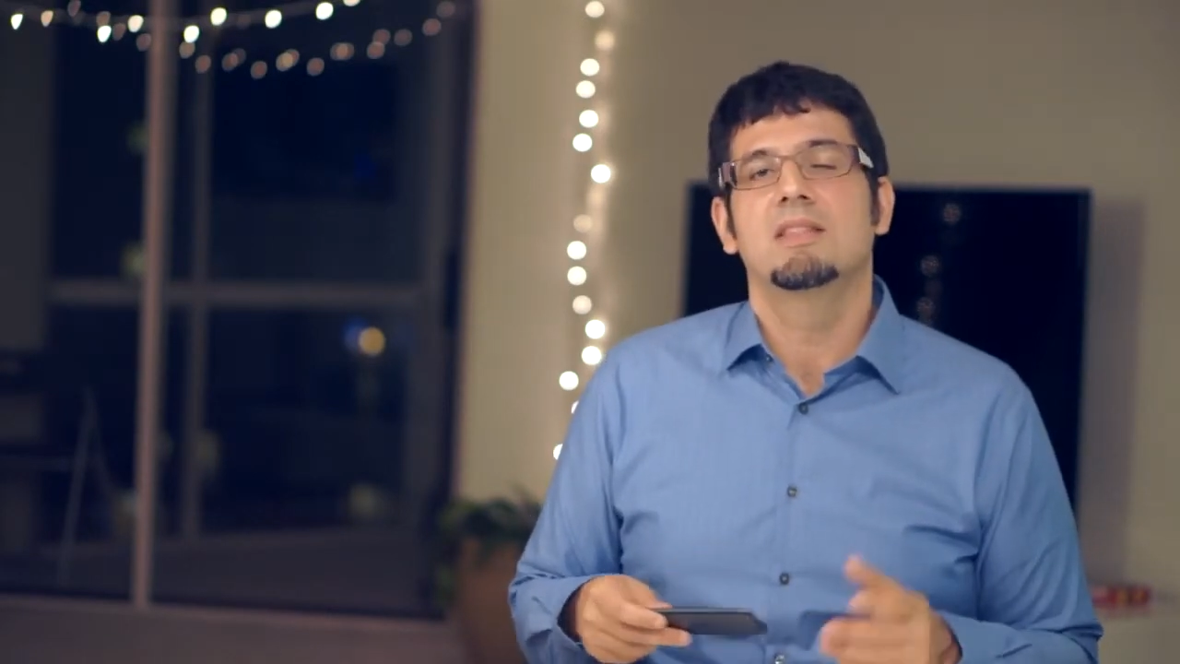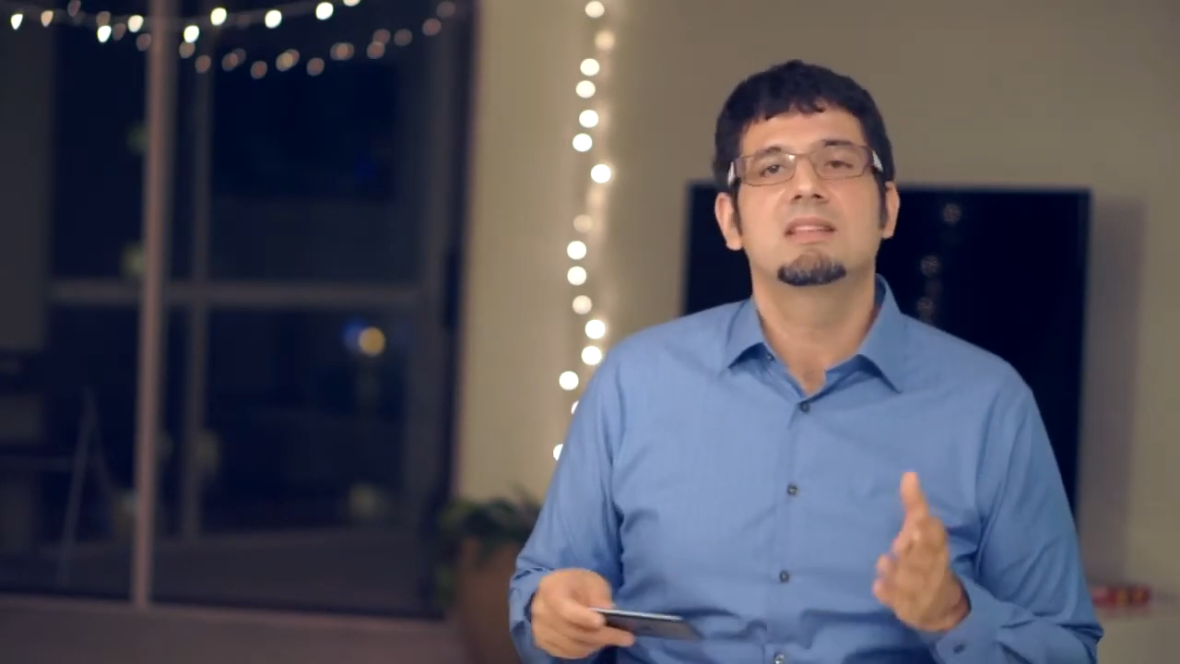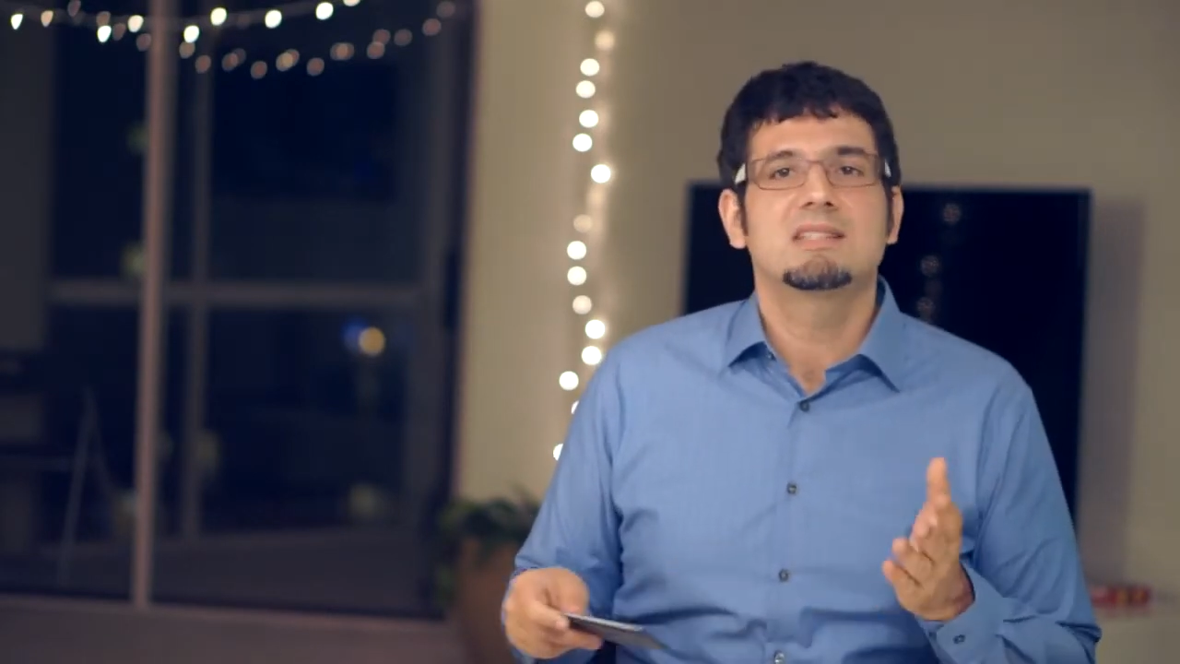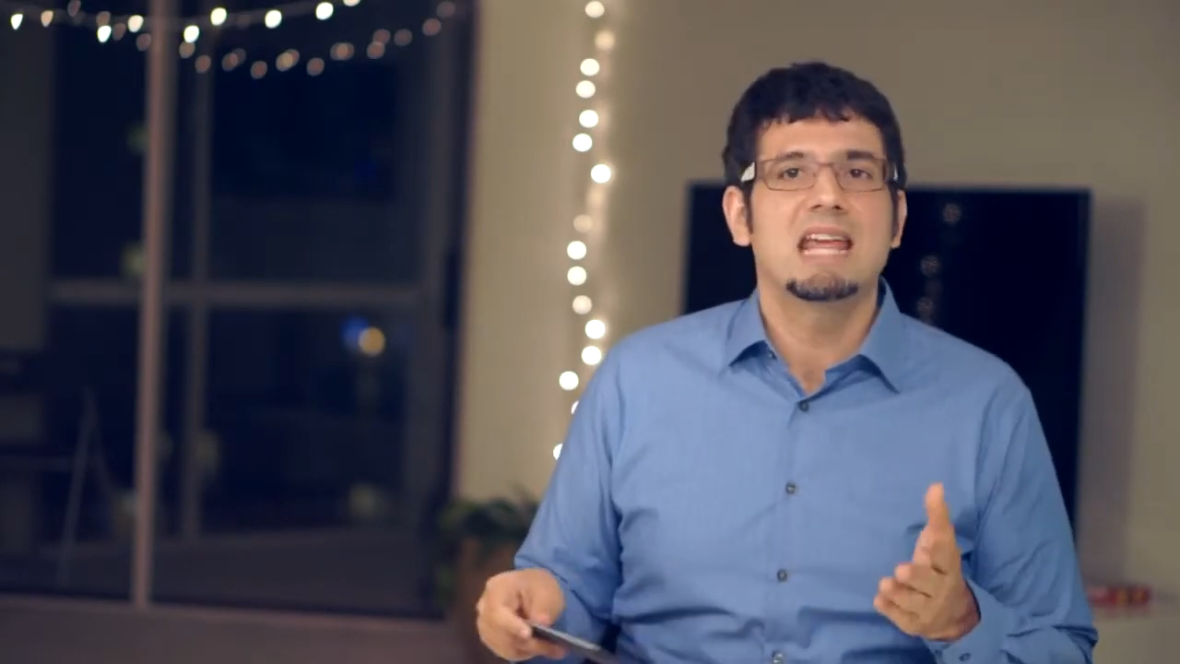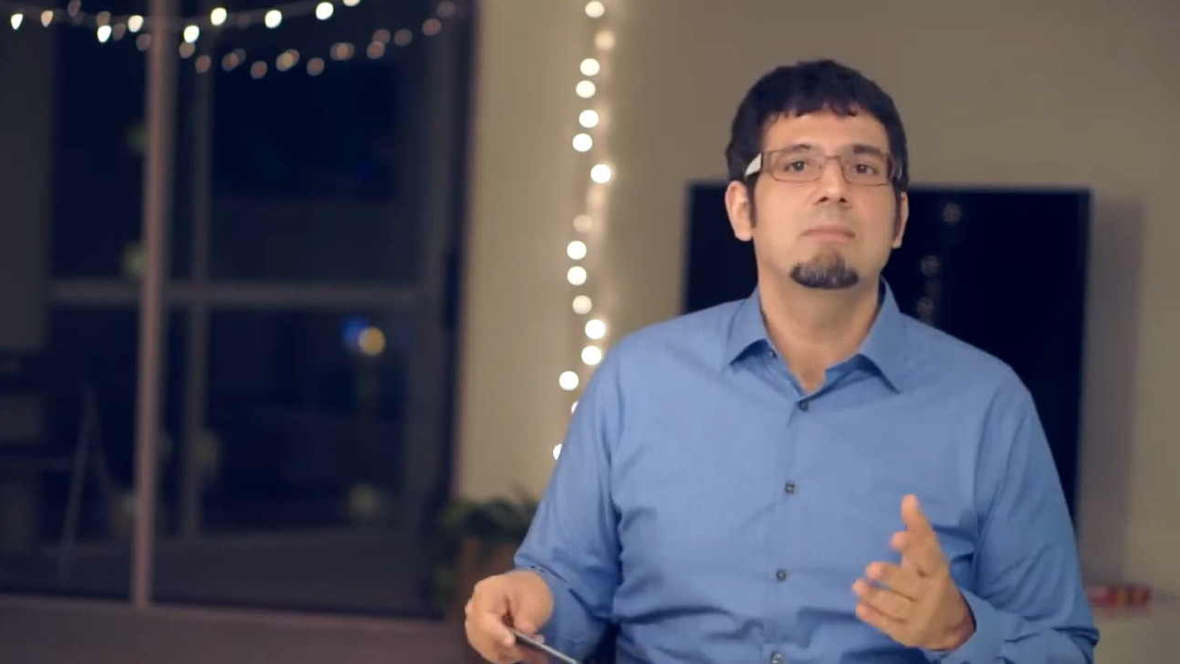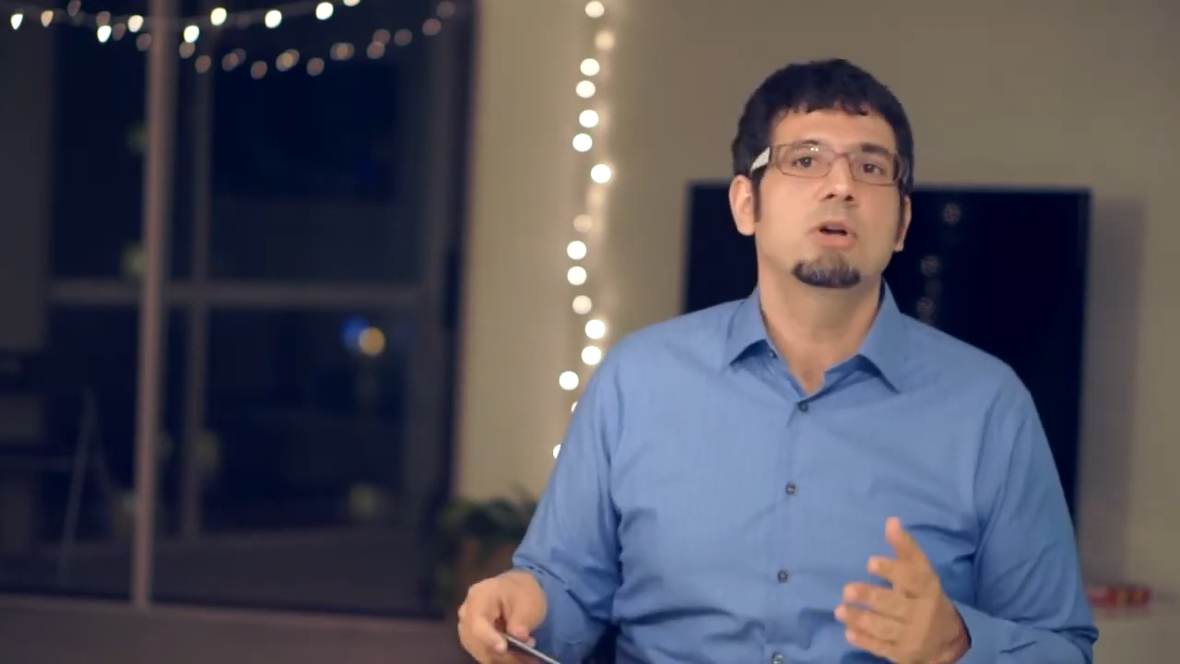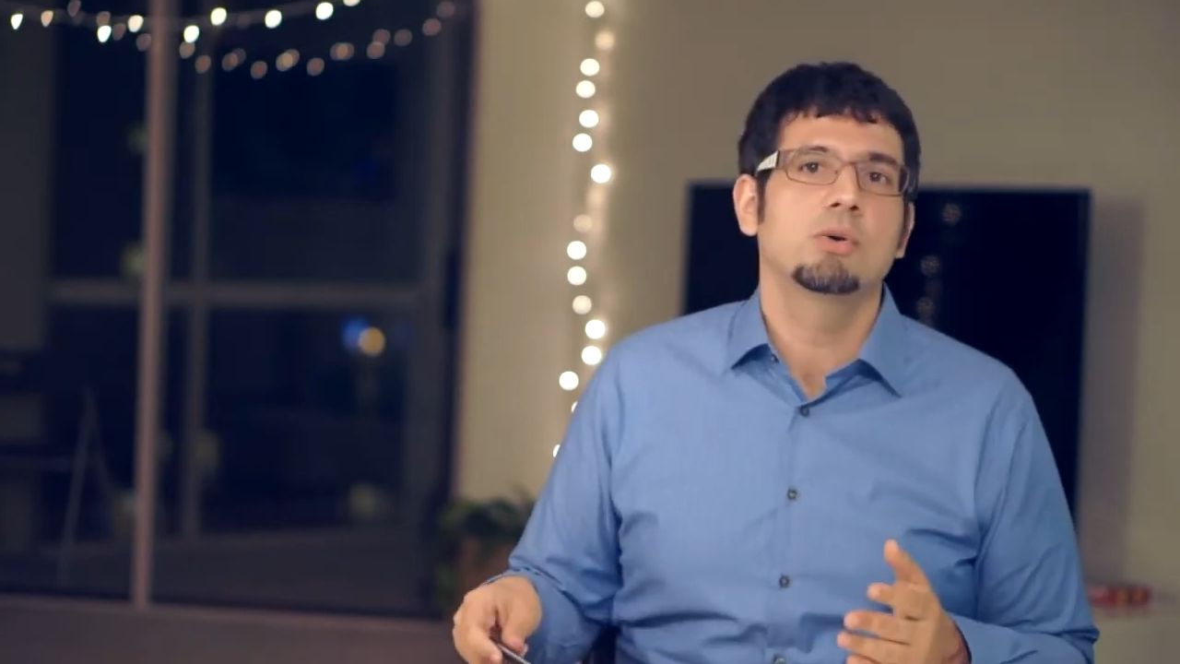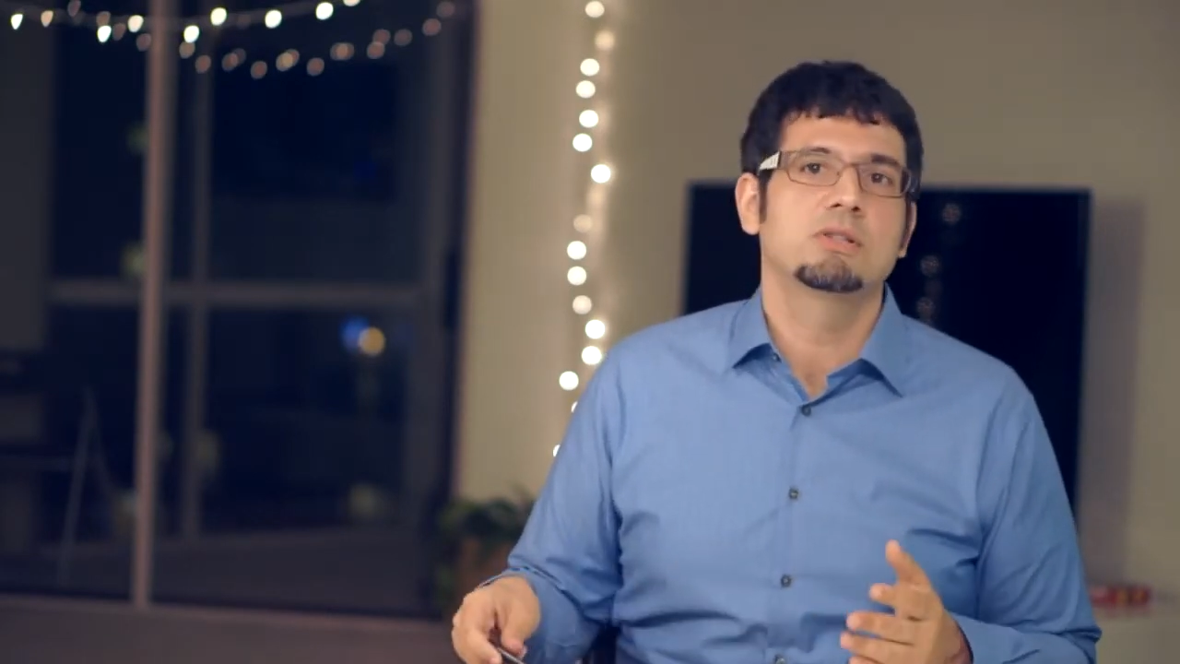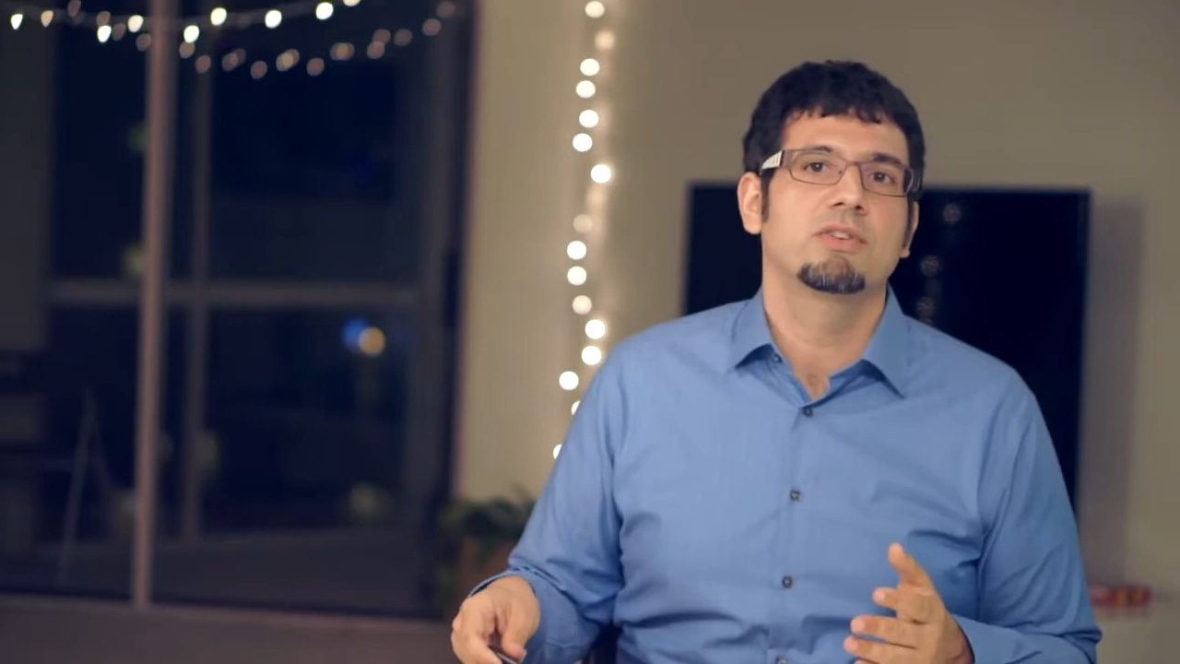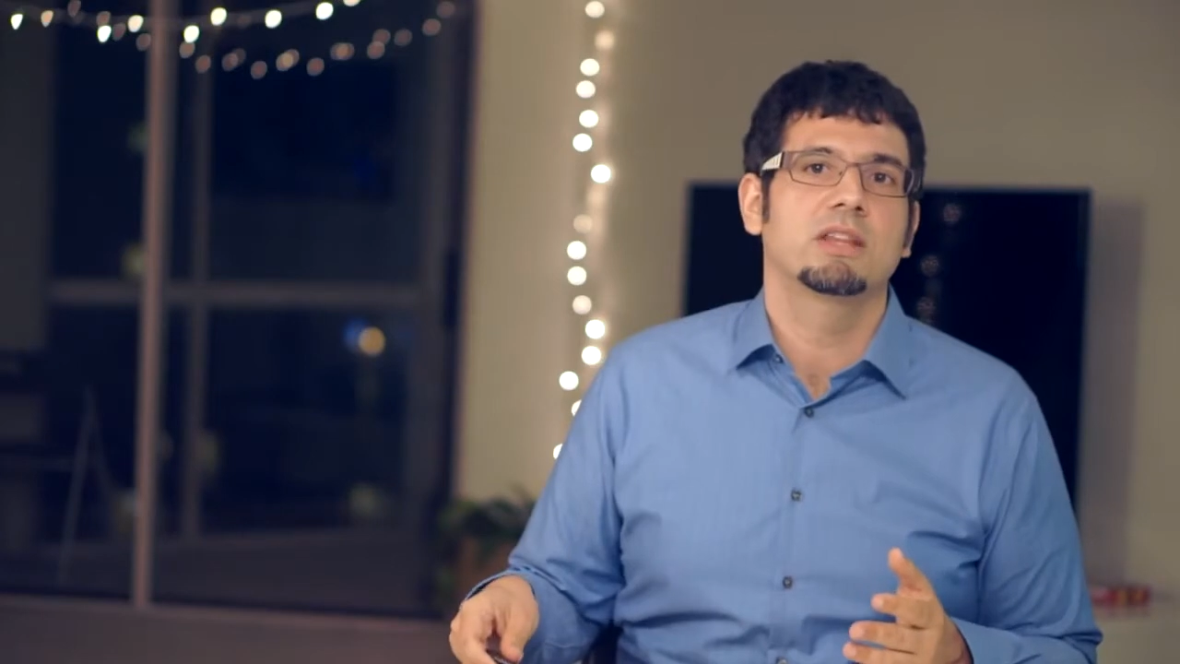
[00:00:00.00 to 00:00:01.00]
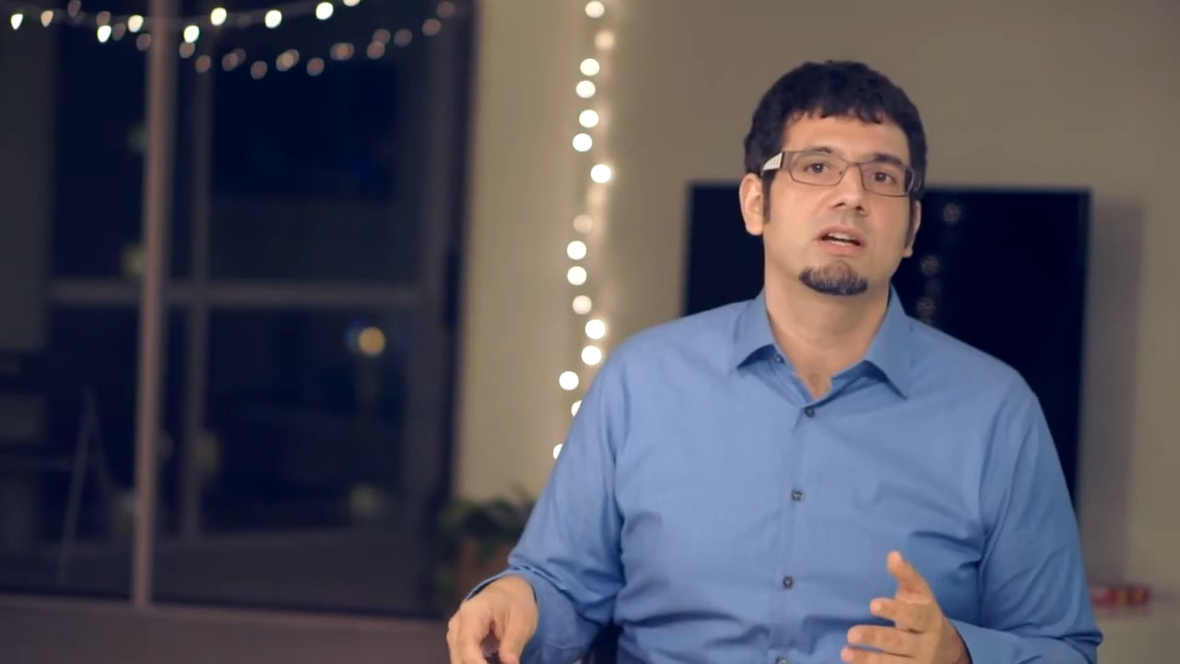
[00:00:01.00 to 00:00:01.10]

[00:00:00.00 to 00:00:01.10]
The same goes for the